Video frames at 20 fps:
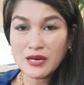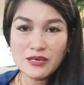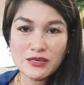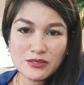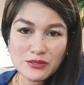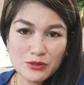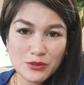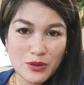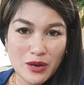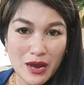
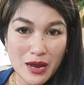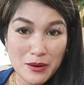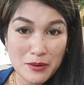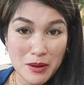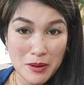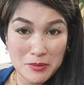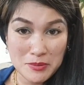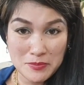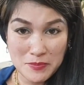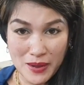So
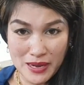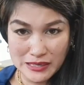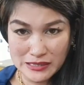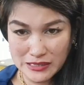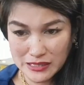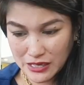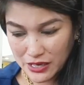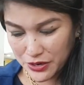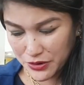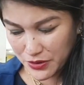I'm
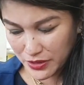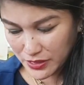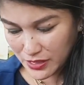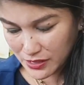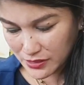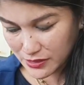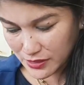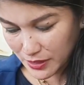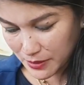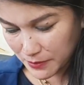unboxing here at
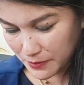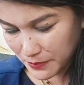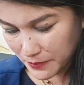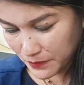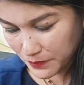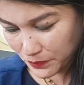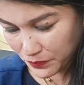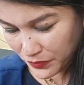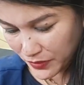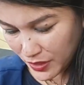this end.
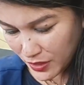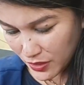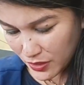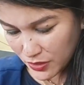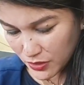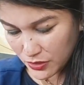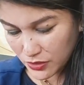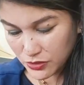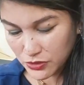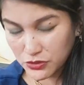
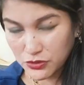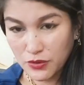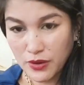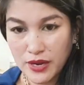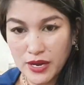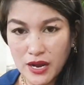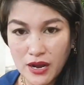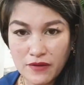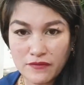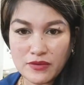So
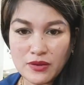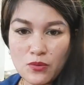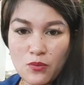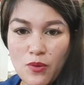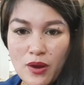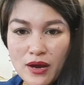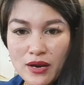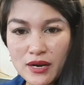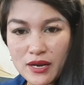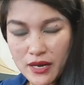I have the
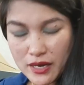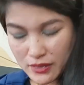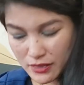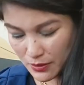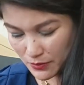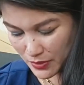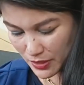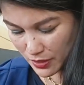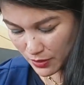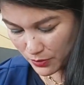wallet.
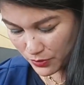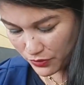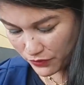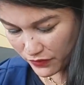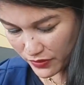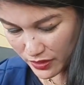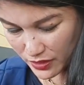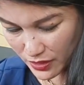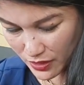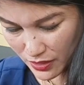I'm gonna move
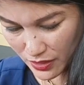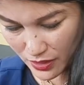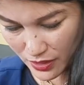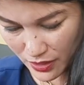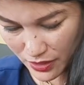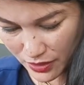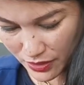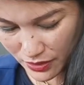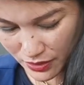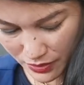it
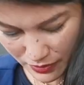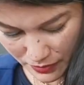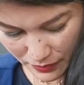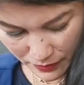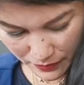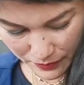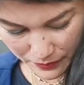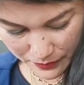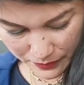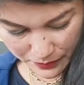here.
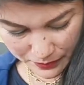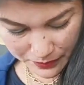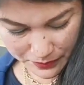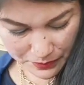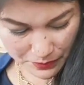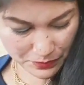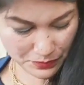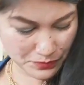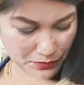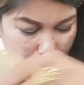
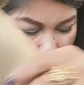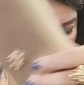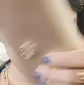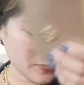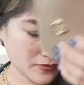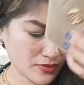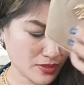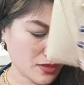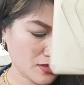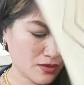
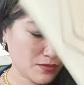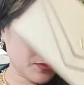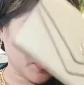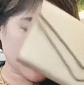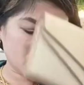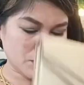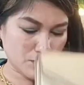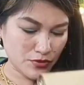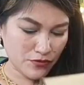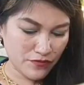I'm
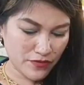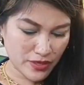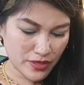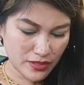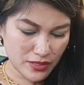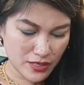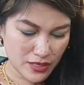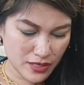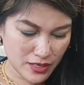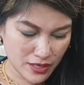gonna move it
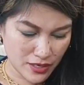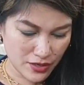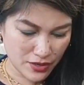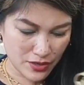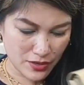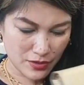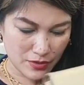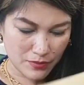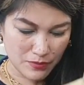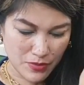
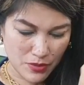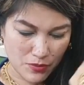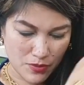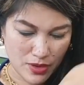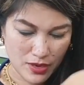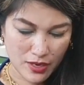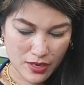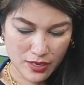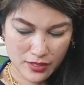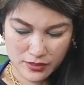here. The
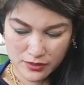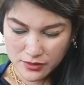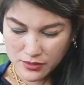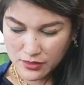wallet.